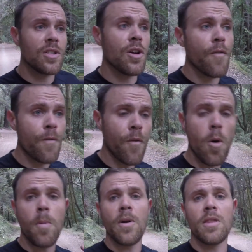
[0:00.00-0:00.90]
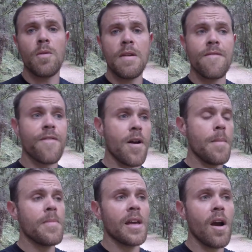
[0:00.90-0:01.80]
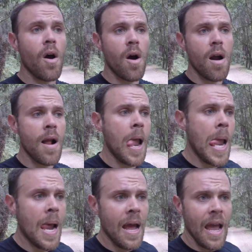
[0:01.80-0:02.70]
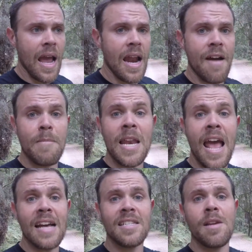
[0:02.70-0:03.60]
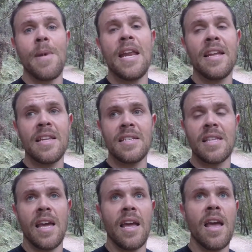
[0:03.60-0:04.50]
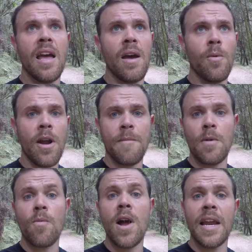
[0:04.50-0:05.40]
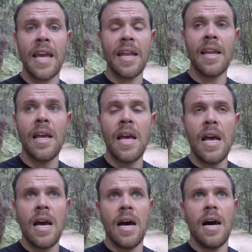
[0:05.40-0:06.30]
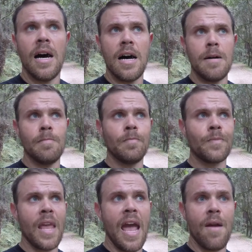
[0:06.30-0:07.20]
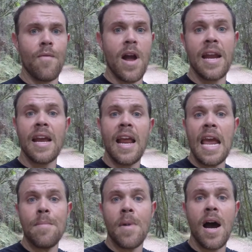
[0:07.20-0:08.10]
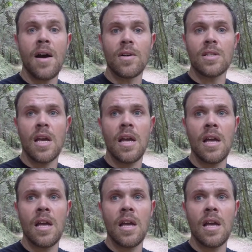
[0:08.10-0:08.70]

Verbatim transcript: So 4.3 from the car. And I've been estimating this thing when I've been running it um, right at eight miles,